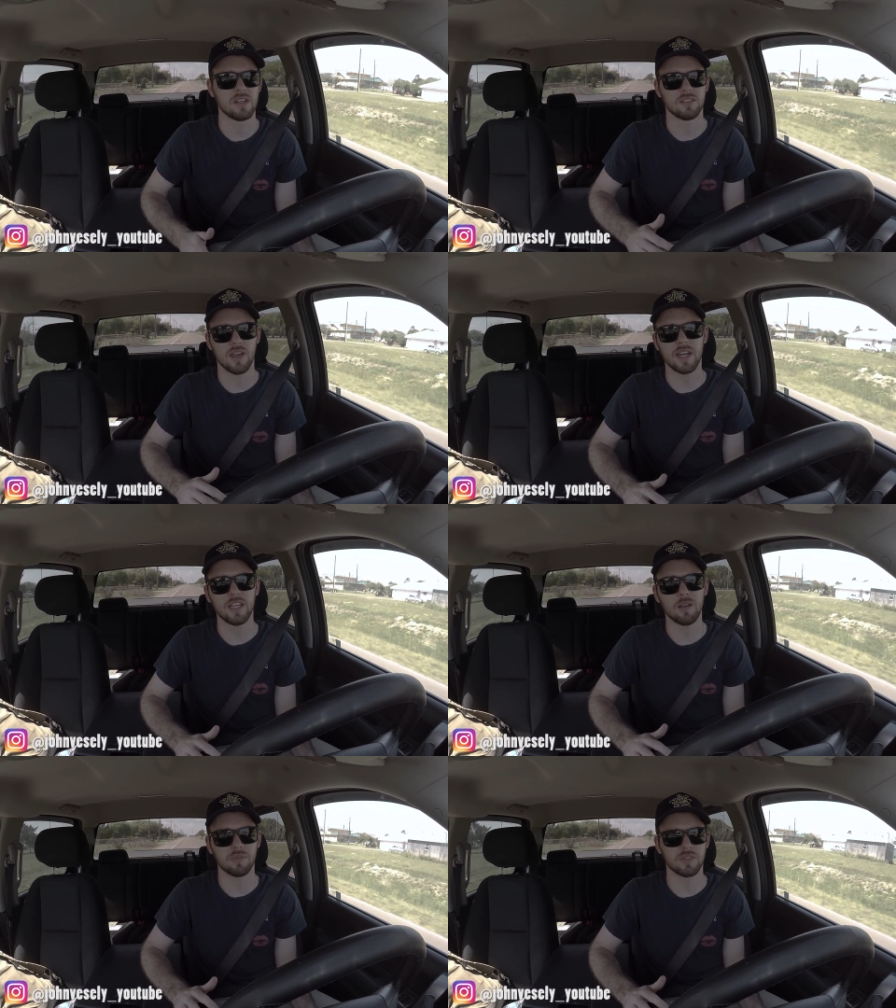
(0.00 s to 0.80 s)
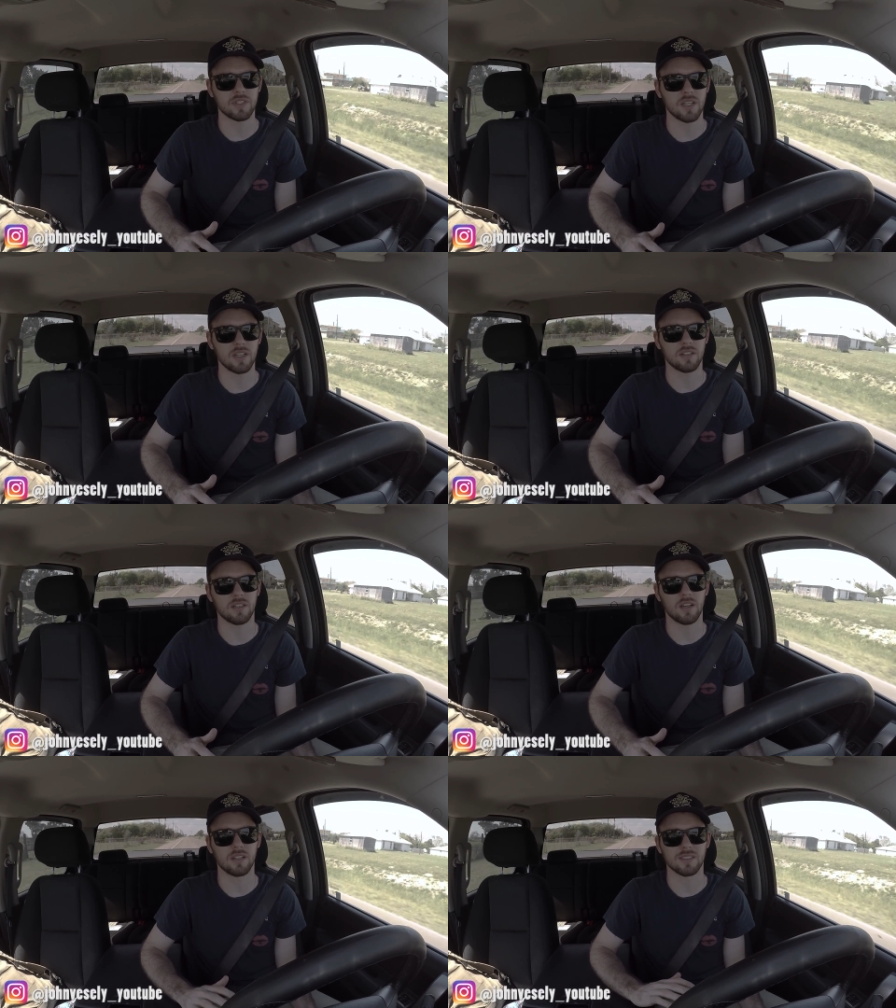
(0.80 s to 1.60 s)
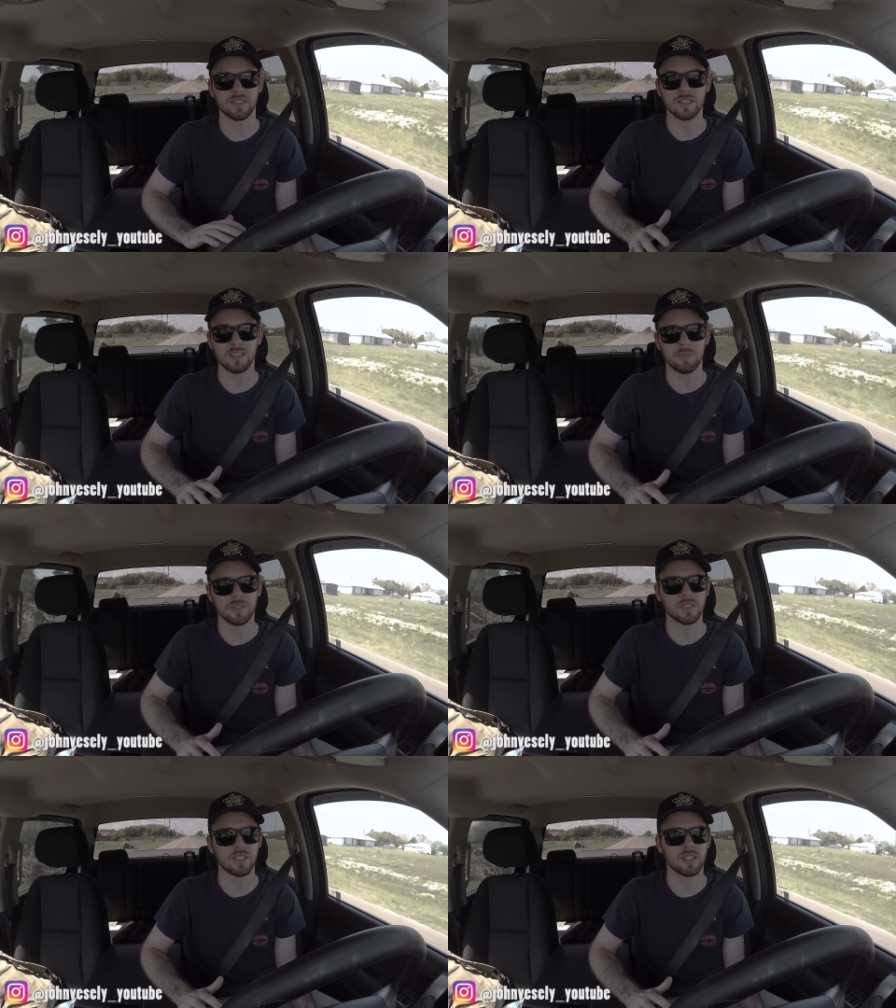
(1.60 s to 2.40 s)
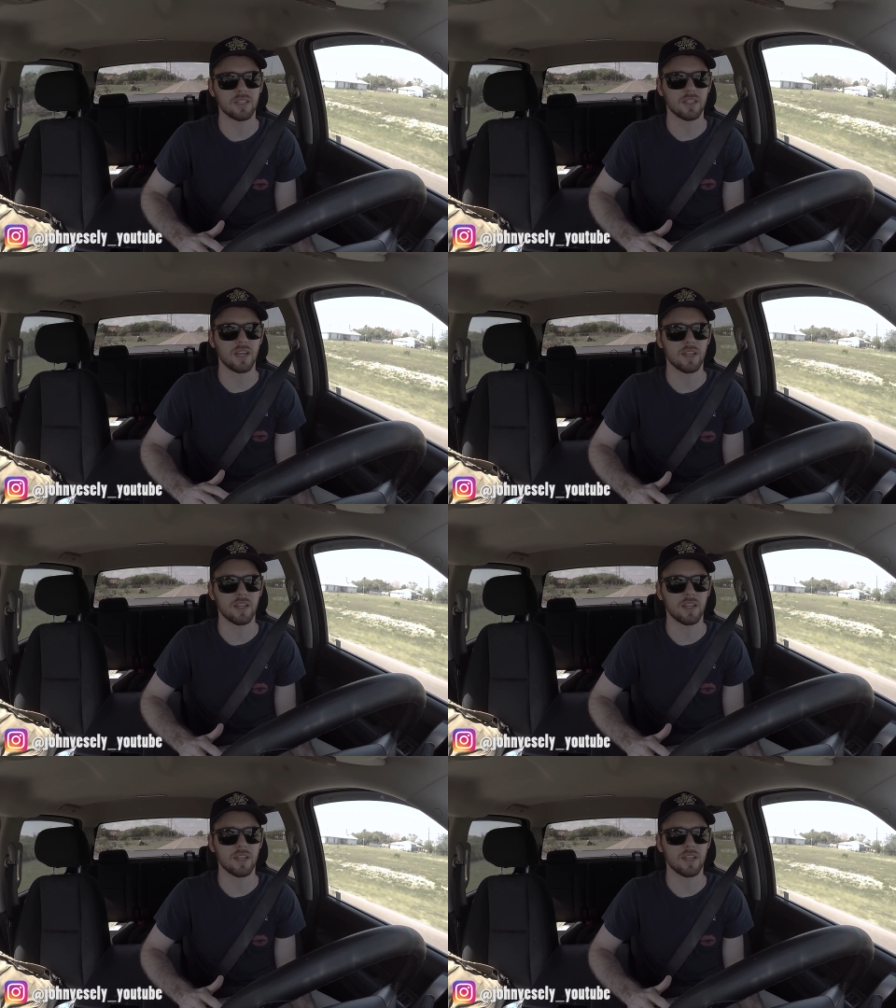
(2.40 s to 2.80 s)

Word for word: So 88% on 60%